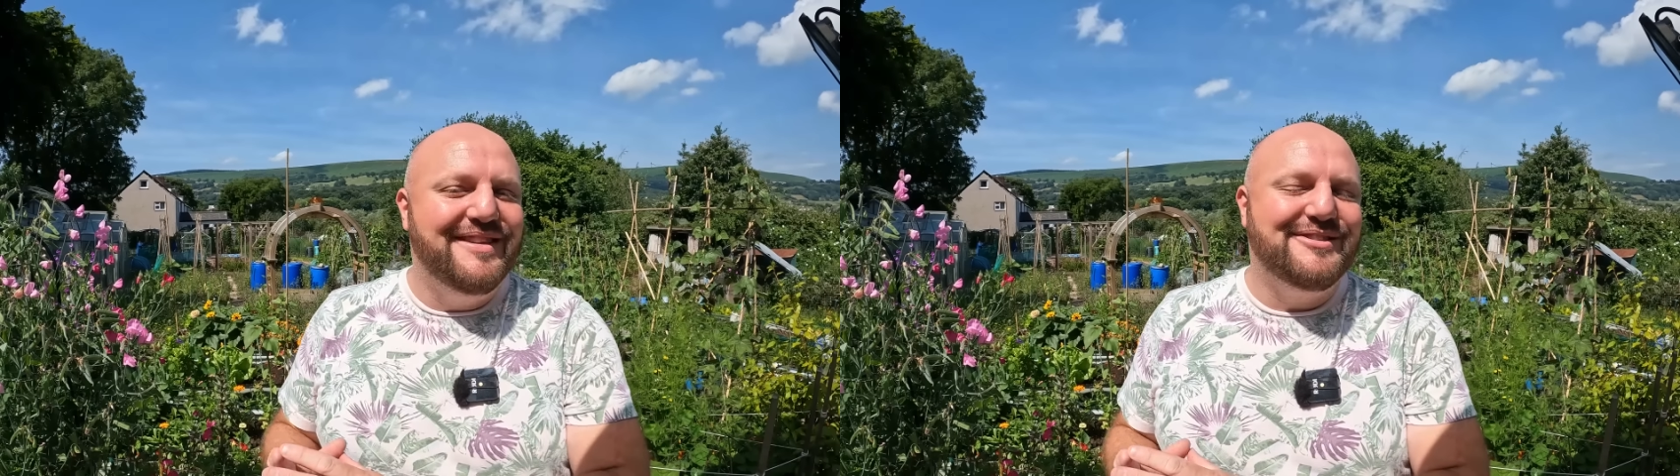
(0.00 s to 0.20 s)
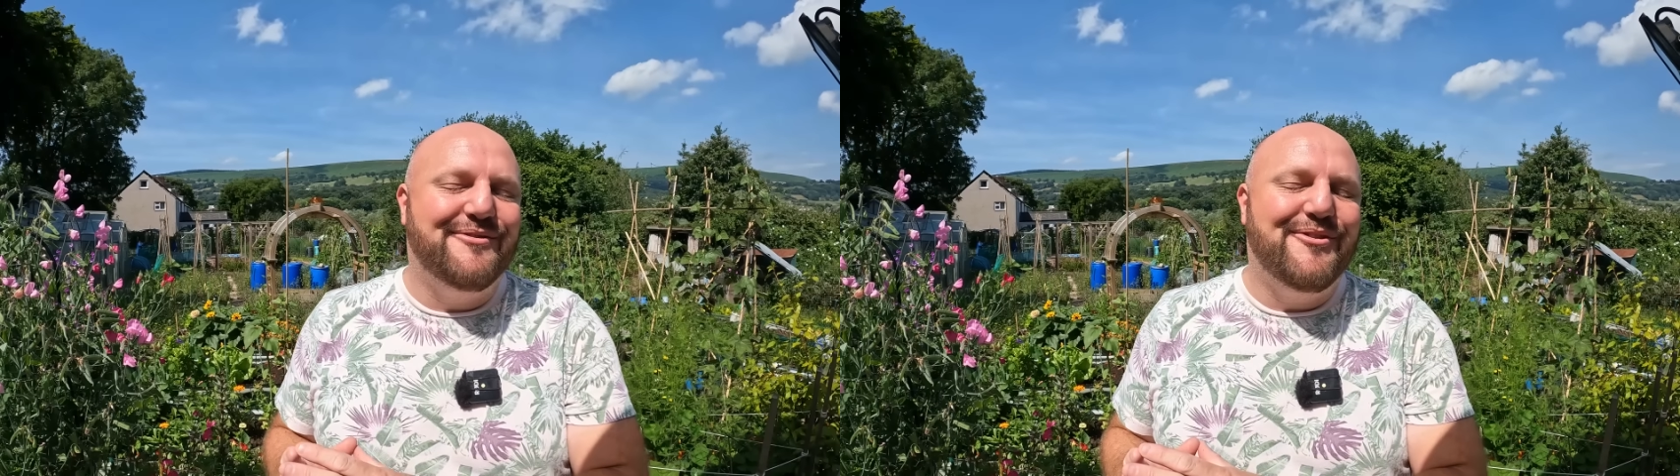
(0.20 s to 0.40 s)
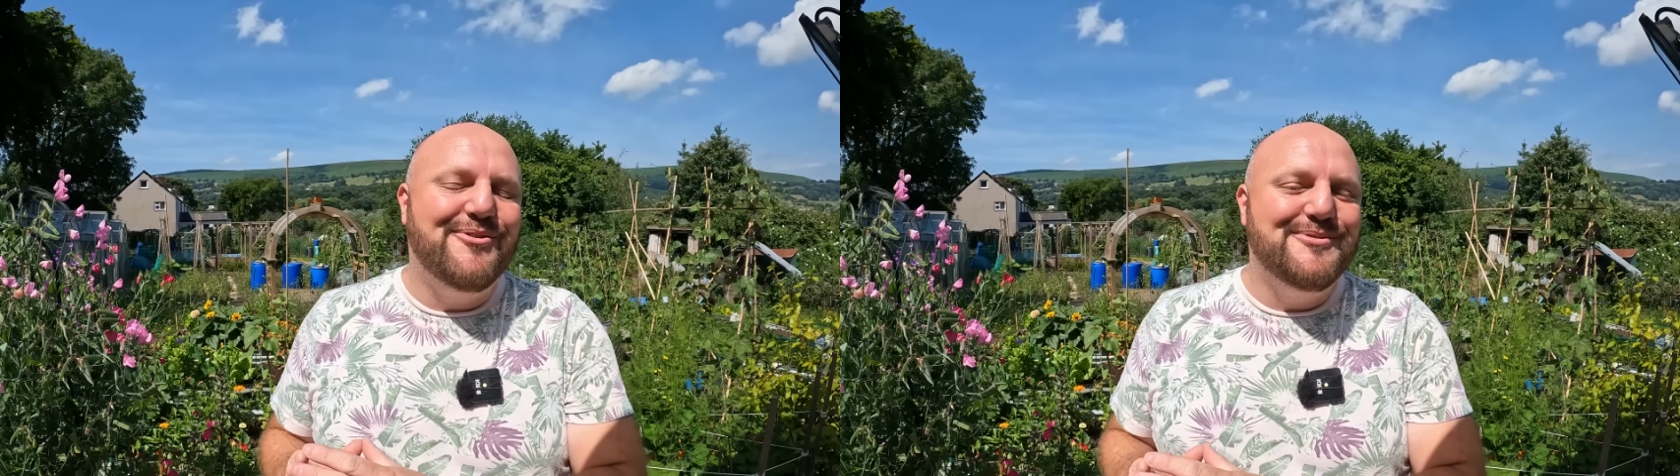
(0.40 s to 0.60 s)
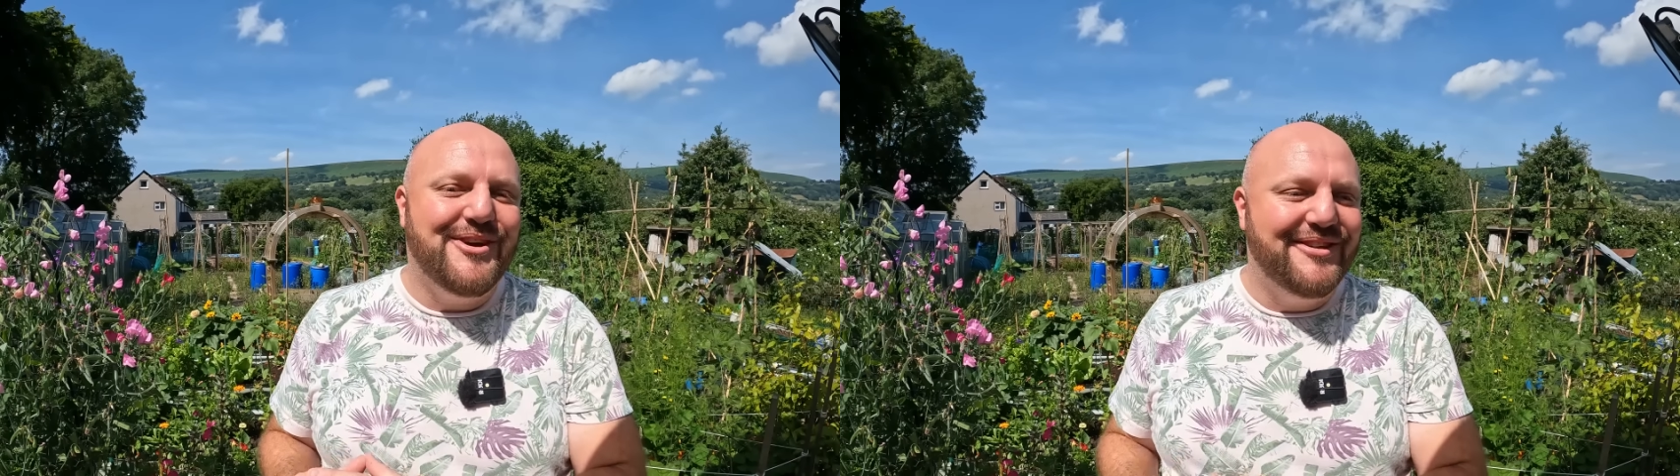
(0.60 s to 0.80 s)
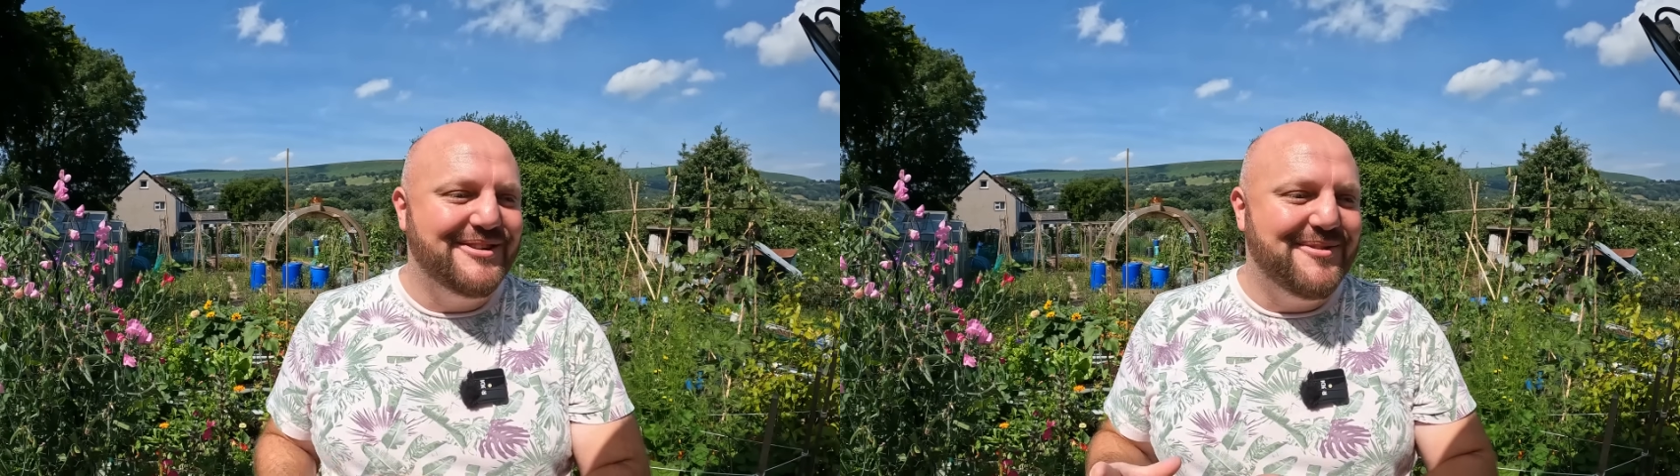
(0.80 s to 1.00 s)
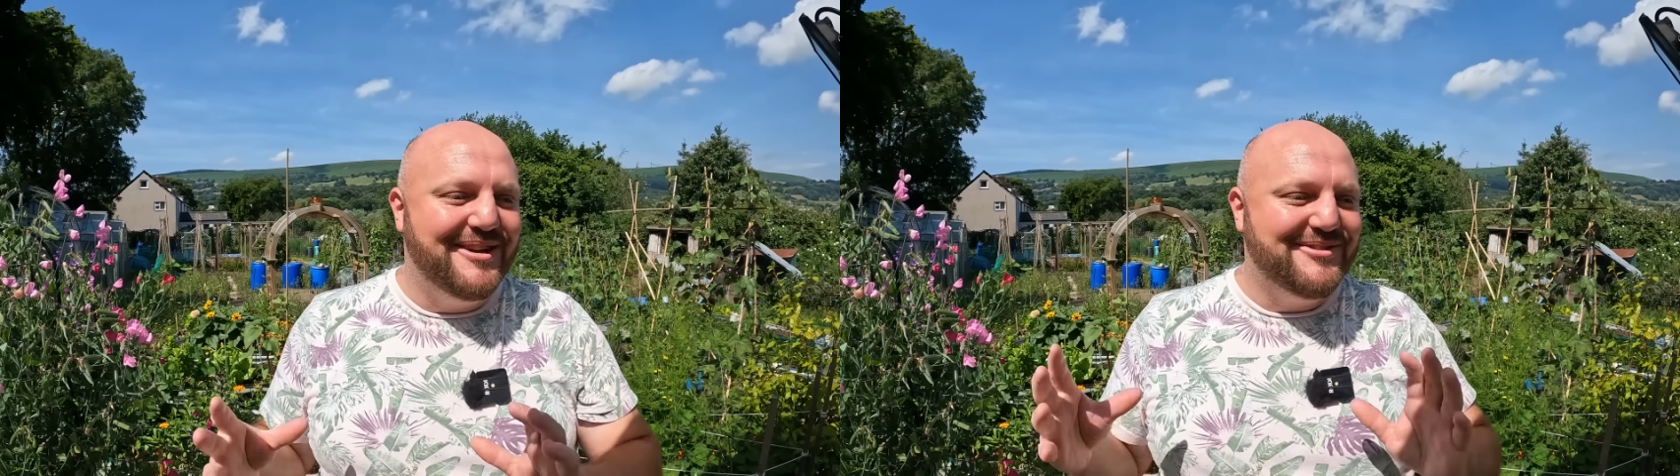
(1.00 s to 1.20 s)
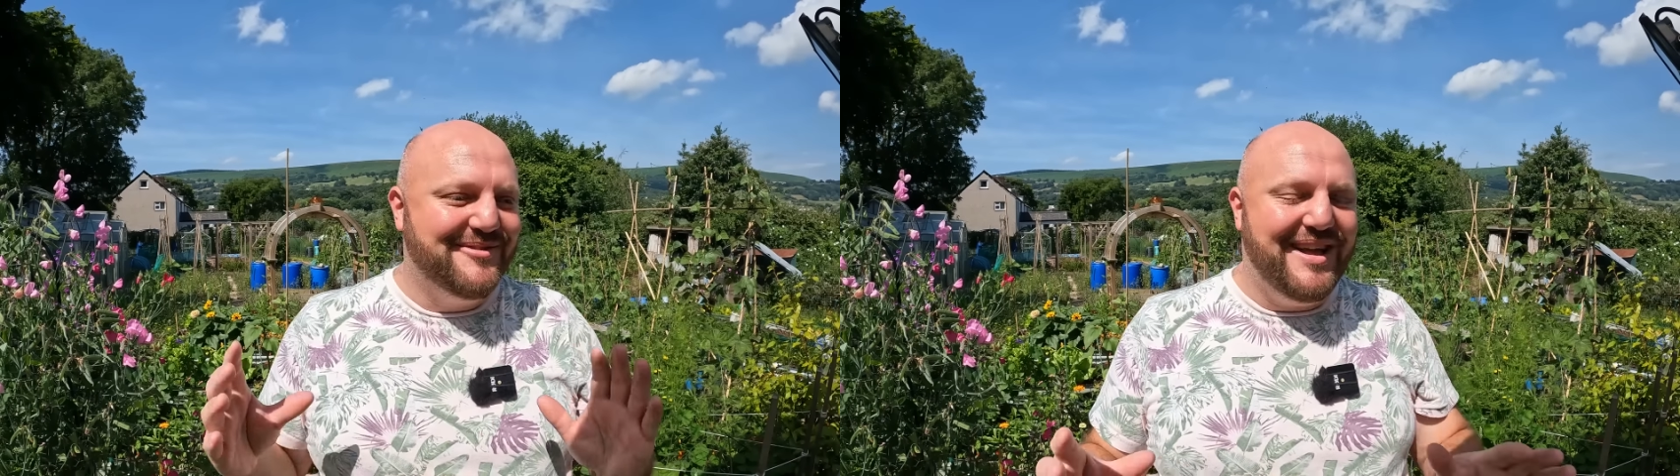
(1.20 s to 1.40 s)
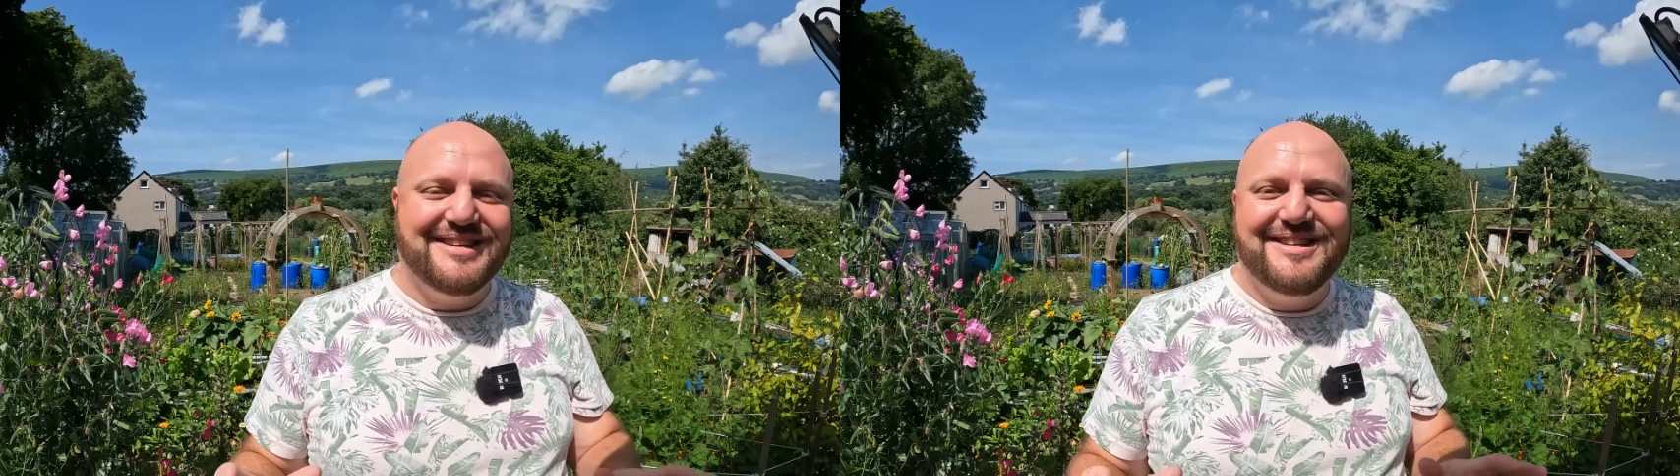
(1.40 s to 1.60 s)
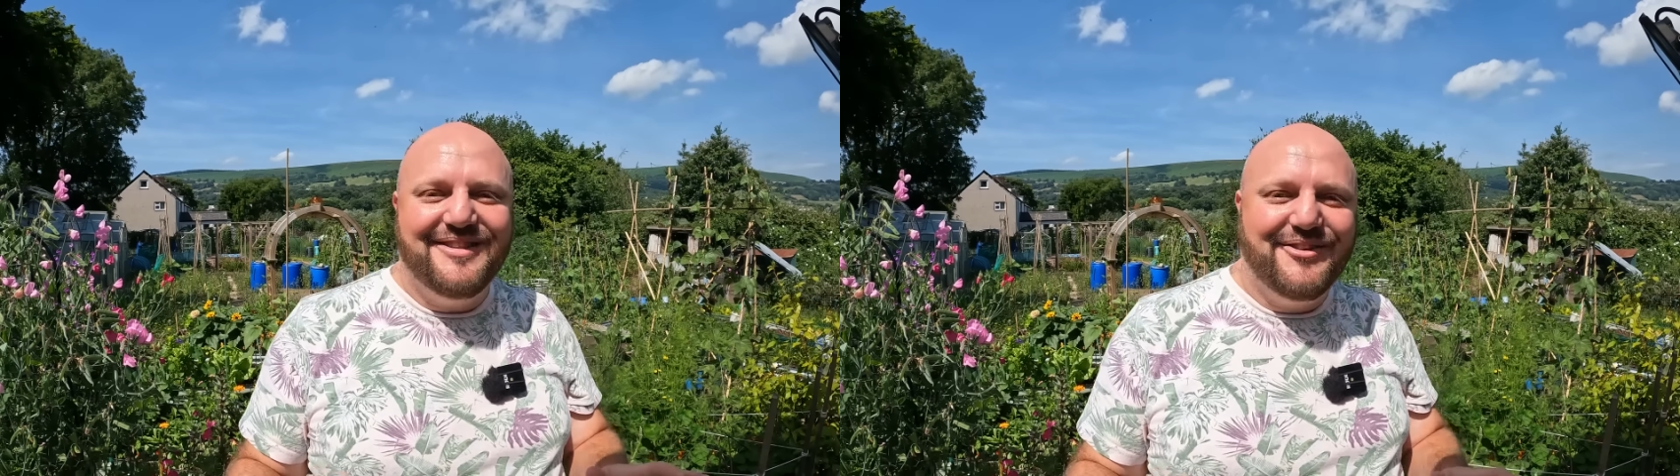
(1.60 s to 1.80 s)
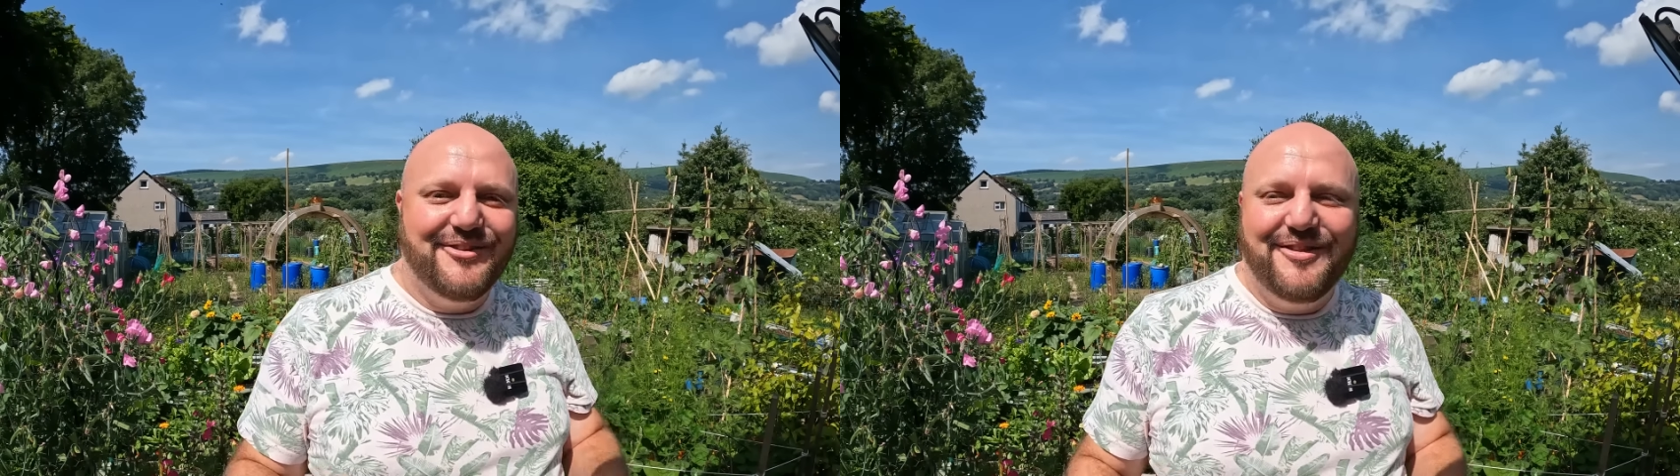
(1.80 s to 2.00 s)
There's a rose on it as well, so that's
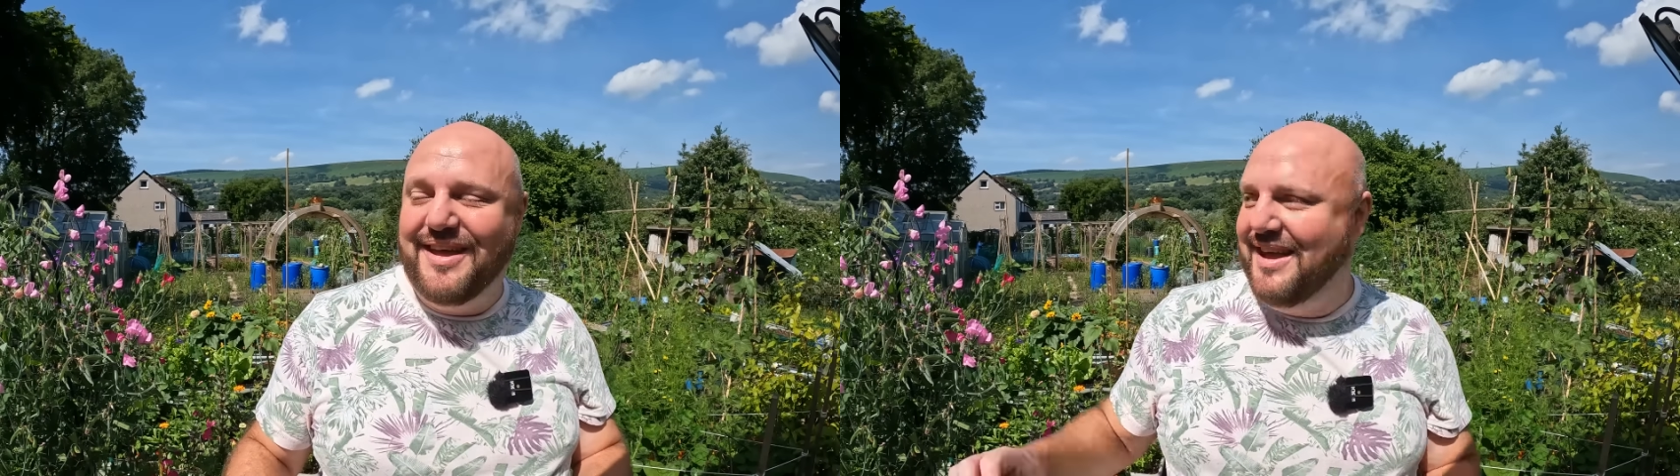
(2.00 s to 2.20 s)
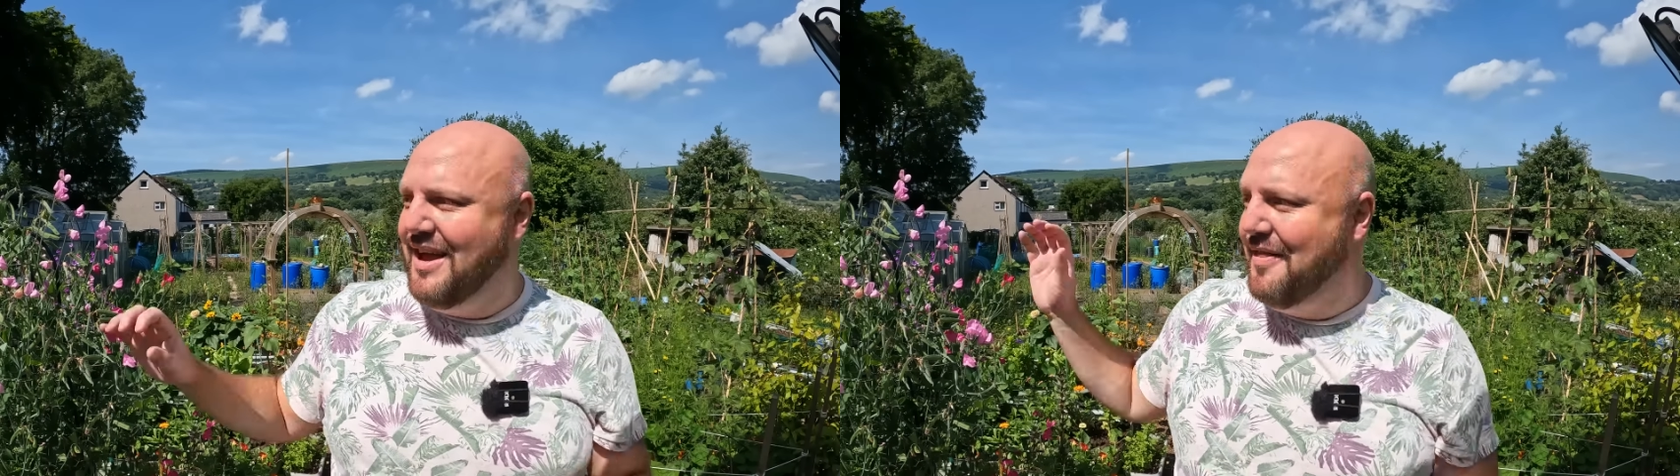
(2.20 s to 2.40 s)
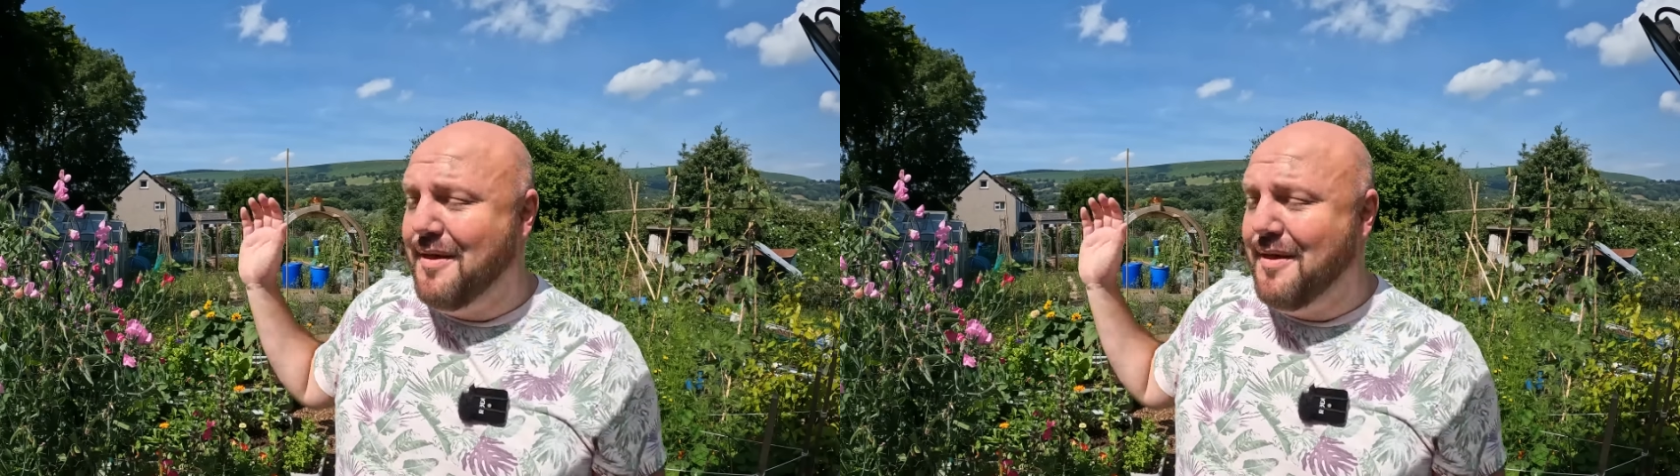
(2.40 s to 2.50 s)
another good thing.